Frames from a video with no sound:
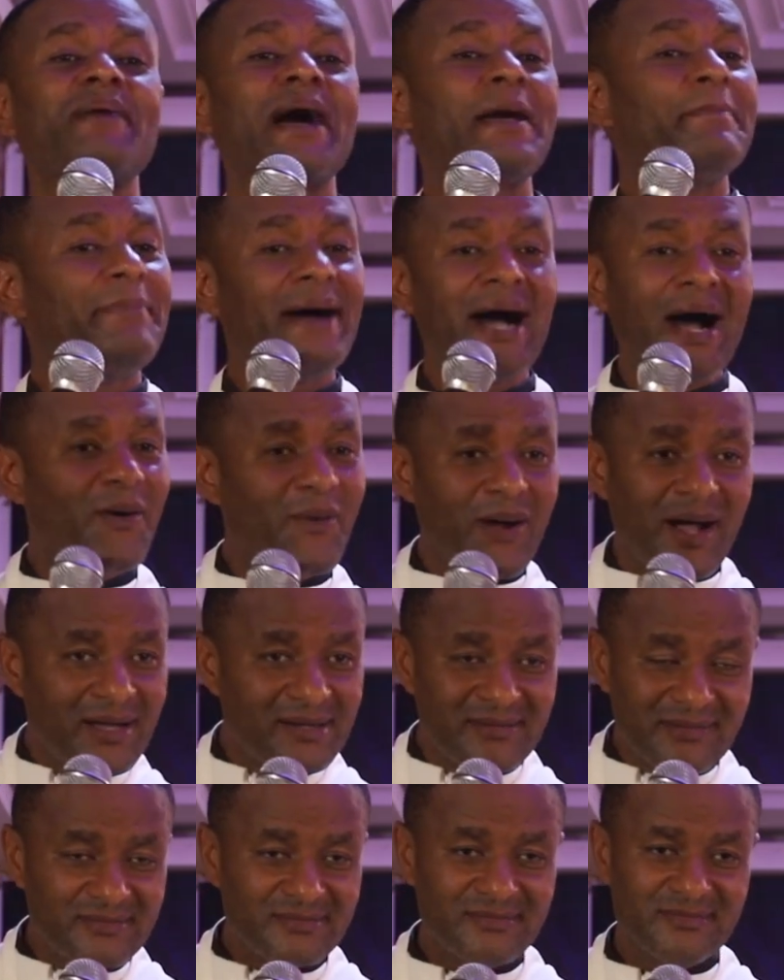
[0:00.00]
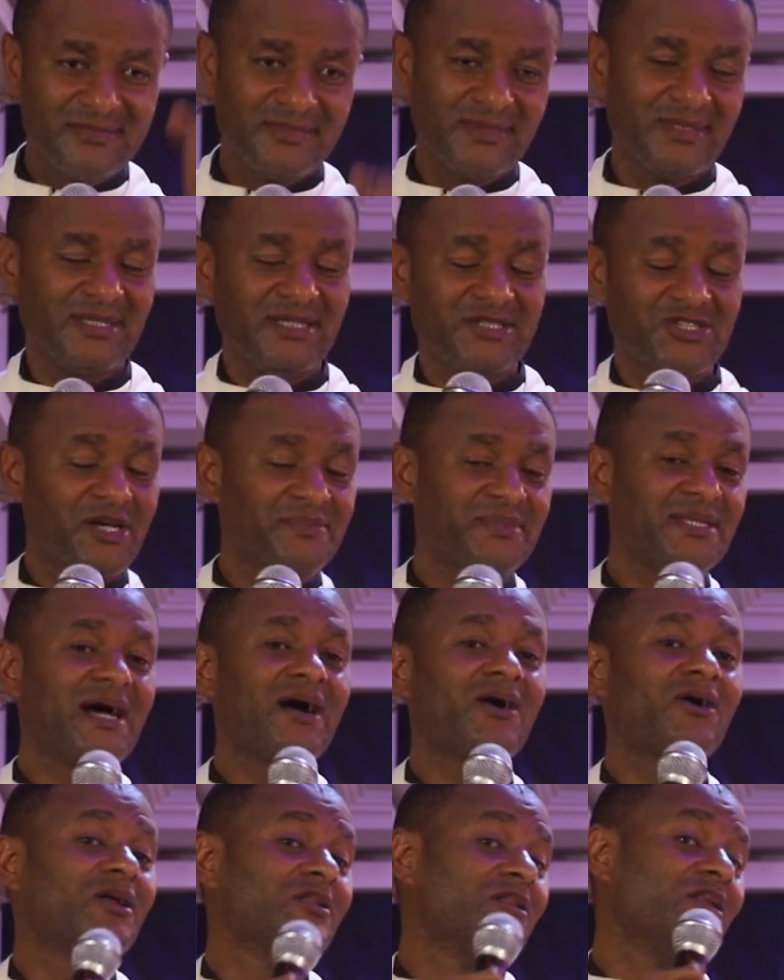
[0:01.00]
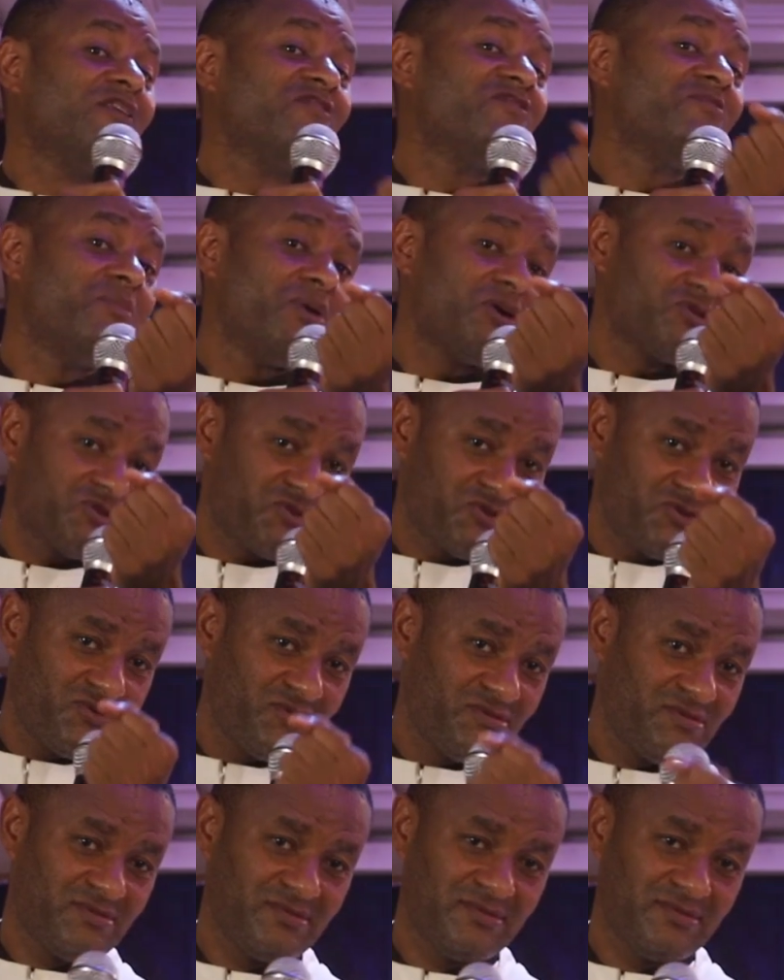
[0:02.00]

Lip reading: by power. There's something I call love muscle.